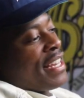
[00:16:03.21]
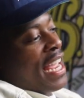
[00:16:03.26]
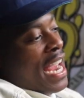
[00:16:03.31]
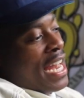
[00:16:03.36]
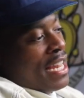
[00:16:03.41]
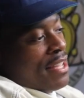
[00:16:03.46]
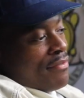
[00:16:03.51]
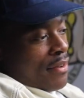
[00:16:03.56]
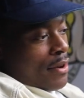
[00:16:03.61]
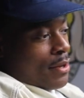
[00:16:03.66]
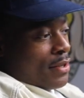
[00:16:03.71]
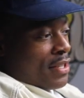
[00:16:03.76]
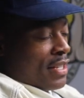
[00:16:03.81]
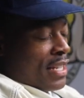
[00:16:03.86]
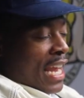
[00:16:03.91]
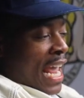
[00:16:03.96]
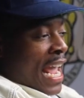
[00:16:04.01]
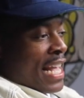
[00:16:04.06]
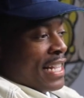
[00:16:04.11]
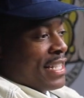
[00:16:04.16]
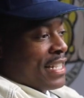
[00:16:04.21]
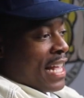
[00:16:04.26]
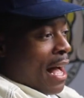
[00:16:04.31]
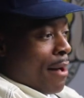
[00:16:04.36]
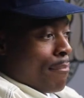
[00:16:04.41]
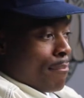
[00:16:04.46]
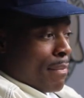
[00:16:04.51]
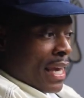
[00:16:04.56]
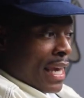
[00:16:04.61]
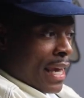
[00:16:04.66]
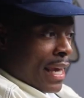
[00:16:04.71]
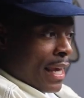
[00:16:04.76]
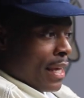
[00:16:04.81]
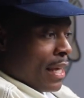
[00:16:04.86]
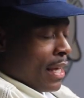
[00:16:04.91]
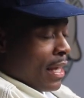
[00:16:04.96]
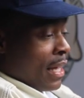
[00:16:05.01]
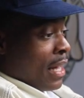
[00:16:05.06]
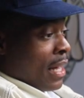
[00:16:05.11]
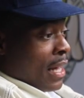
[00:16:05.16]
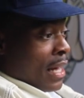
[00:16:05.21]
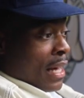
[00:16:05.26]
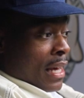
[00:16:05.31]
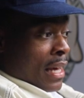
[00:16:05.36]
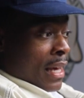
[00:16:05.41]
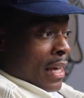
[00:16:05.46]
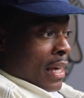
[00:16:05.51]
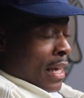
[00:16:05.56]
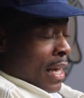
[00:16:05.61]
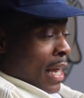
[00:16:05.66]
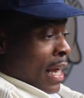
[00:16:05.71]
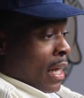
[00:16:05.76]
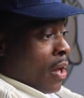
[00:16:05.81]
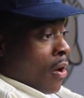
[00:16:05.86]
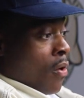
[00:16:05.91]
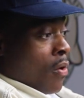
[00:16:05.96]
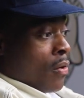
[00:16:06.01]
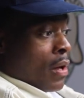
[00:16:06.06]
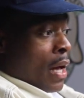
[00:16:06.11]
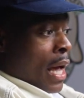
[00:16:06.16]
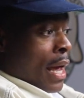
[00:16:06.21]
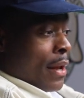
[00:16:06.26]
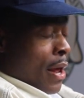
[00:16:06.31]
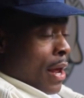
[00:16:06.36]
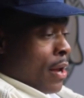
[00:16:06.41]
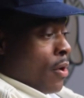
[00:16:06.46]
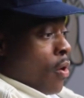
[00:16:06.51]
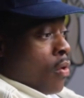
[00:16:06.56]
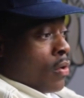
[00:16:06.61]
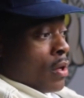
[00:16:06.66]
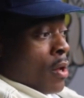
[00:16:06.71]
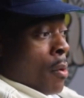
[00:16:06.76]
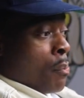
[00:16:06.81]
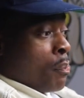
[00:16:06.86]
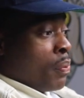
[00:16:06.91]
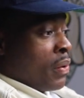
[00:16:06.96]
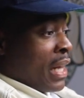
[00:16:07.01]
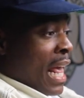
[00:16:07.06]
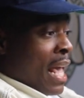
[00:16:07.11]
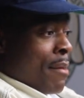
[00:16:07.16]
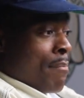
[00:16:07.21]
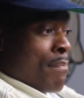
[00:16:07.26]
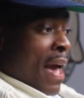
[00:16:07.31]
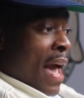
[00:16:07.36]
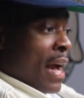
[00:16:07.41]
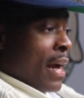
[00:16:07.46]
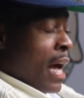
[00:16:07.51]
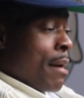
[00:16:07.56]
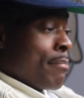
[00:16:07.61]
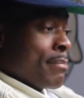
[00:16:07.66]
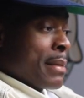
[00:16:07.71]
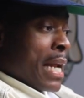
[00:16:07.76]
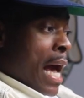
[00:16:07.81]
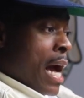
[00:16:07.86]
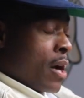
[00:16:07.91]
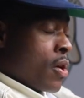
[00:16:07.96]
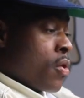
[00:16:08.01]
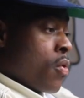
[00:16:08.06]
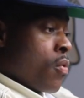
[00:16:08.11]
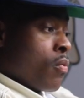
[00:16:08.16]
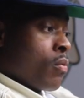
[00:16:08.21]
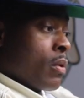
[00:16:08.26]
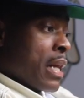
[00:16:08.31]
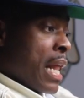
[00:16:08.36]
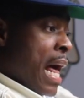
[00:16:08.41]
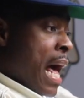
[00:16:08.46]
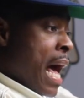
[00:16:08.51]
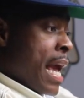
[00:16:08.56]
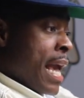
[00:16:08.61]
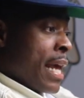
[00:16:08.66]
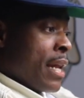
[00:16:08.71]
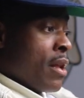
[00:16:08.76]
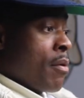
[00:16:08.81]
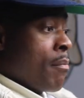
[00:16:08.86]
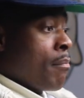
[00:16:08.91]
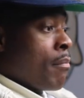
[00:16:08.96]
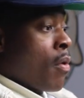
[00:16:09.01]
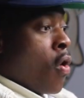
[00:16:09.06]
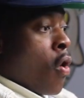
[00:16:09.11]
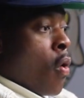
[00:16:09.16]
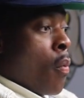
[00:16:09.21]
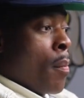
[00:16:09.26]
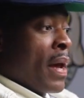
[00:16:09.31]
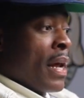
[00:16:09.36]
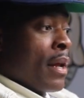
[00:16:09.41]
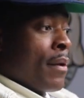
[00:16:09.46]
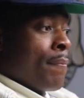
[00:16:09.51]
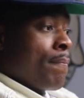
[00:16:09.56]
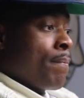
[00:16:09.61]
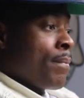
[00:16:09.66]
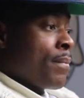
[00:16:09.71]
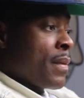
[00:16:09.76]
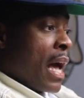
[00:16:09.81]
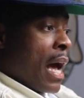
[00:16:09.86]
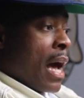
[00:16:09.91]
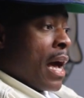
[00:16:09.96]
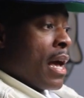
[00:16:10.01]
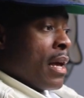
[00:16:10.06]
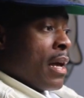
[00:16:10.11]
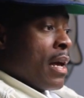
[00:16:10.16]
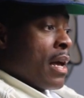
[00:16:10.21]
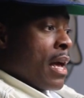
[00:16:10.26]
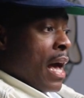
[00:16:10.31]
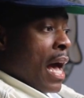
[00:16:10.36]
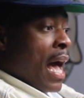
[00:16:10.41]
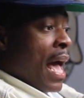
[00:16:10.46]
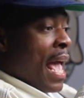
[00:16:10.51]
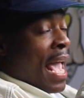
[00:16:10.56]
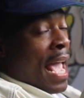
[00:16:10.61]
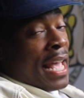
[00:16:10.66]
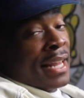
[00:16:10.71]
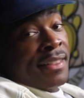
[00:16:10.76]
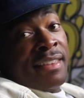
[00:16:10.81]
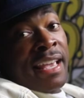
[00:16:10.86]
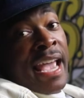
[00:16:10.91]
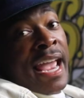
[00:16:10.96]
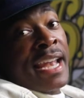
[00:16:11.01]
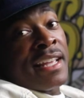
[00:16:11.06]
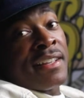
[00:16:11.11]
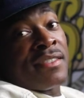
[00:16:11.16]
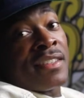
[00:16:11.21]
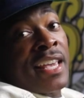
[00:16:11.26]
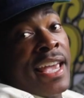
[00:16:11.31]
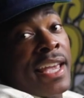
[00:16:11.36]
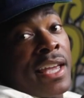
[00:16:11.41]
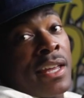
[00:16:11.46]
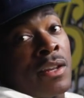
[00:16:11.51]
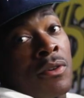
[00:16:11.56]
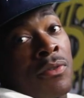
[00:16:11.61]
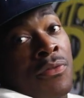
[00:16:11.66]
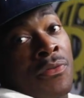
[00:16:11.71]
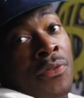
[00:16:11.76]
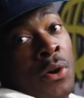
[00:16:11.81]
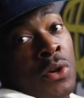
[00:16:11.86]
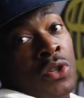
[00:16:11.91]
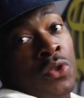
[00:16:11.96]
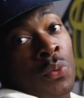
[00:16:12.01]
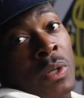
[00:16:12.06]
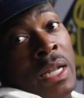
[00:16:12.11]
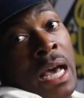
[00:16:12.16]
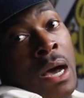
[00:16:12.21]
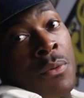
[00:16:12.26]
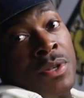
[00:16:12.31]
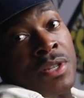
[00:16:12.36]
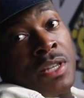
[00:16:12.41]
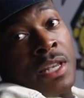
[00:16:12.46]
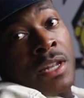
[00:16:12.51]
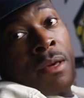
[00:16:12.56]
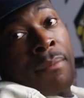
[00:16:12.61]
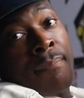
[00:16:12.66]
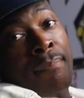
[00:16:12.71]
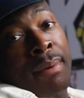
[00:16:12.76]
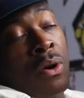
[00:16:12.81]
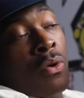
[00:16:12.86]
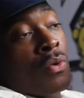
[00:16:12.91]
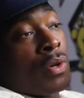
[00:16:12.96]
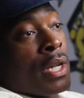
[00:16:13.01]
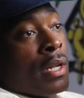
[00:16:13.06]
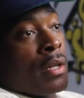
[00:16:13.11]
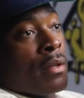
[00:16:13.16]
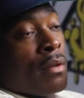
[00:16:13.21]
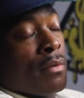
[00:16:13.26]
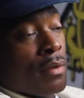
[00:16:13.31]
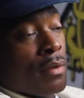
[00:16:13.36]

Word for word: Danny versus Ace Amin. And on and, and on the playback, I'm not gonna lie. In the moment, I had Danny taking the first when I was in the building.